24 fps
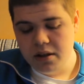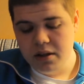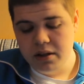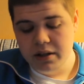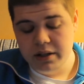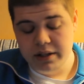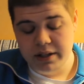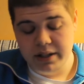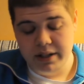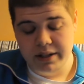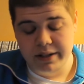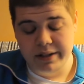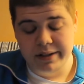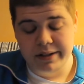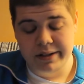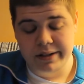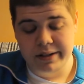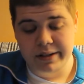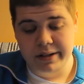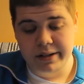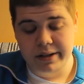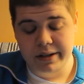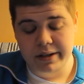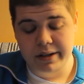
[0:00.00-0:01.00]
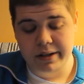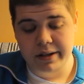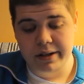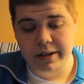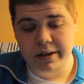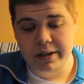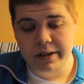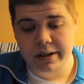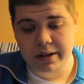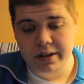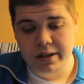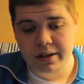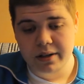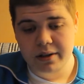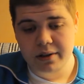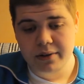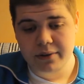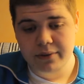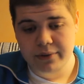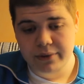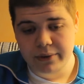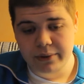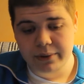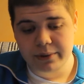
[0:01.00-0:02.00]
in uh,
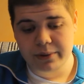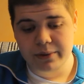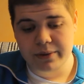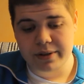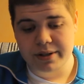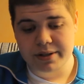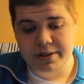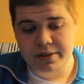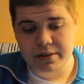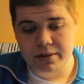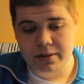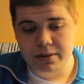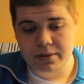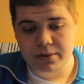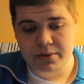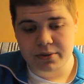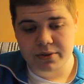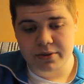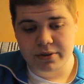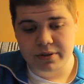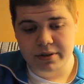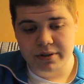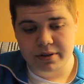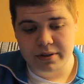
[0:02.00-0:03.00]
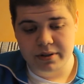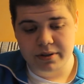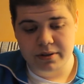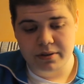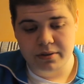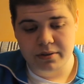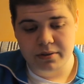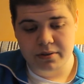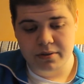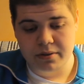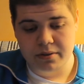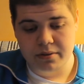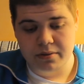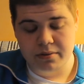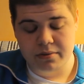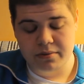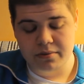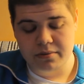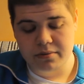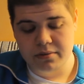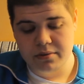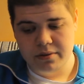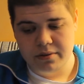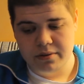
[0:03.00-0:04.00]
full resolution and you know
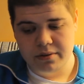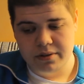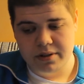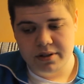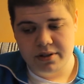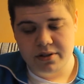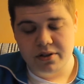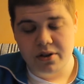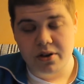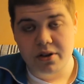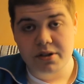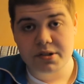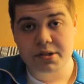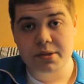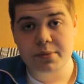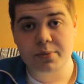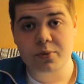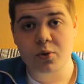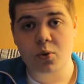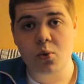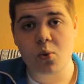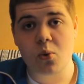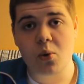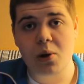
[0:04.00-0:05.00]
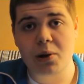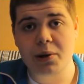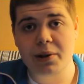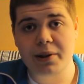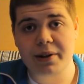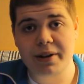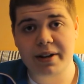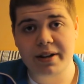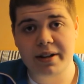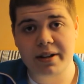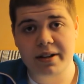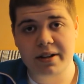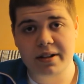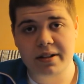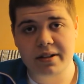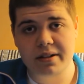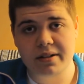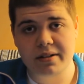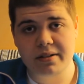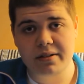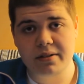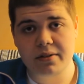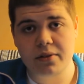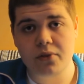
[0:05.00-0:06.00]
this awesome quality
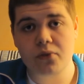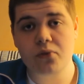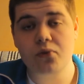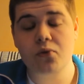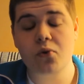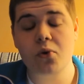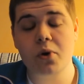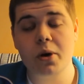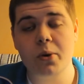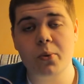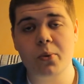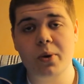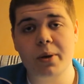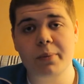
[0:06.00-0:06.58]
41